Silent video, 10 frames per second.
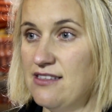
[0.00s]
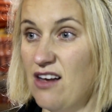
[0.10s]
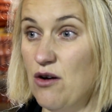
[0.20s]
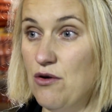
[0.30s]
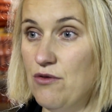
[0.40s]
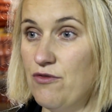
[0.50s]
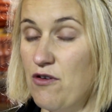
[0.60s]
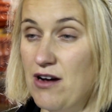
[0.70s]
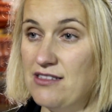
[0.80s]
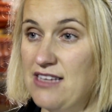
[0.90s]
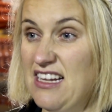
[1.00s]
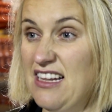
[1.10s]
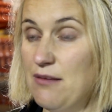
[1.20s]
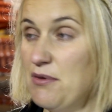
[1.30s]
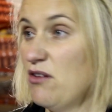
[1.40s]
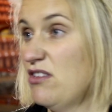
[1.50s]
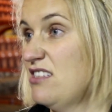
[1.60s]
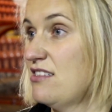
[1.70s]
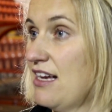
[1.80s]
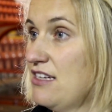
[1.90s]
So for us, anything beyond
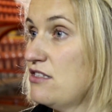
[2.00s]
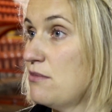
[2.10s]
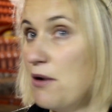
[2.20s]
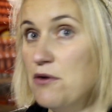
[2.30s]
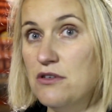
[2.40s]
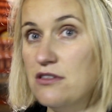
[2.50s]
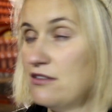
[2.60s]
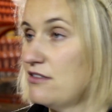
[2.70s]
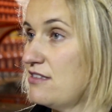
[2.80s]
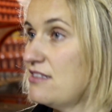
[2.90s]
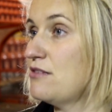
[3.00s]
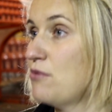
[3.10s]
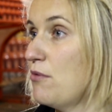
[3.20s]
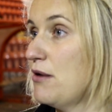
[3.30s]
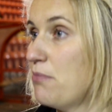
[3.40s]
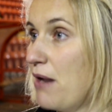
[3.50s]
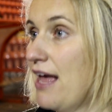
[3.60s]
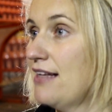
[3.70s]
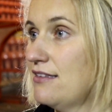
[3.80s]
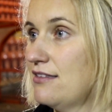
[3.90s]
this stage is a bonus, because this is what we'd
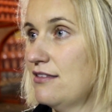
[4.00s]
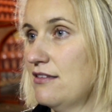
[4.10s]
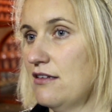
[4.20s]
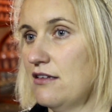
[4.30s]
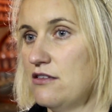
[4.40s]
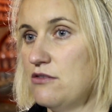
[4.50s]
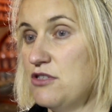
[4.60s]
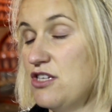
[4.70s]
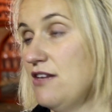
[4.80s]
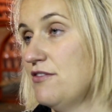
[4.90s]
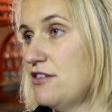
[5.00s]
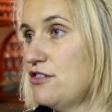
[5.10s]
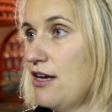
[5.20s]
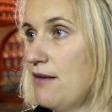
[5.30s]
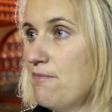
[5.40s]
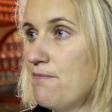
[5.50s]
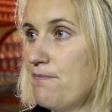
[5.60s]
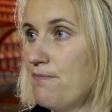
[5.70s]
planned to achieve this year.